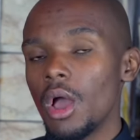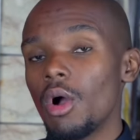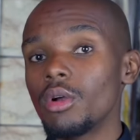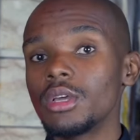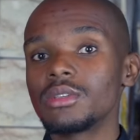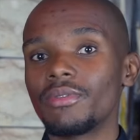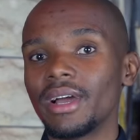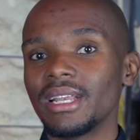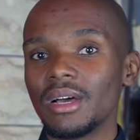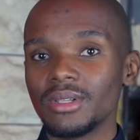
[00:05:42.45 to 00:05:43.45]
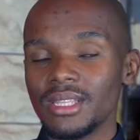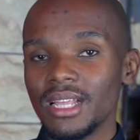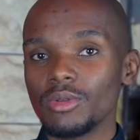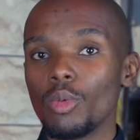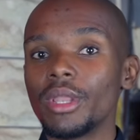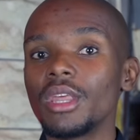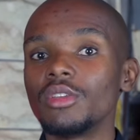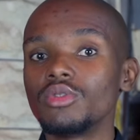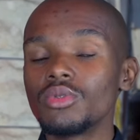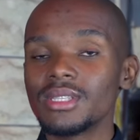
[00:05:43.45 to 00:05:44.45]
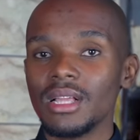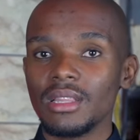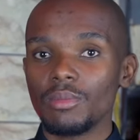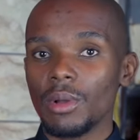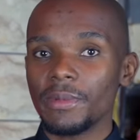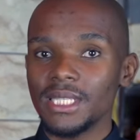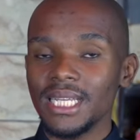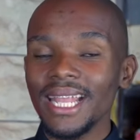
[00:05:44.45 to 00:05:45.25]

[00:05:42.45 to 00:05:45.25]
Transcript: only to find out that when they do sell the property at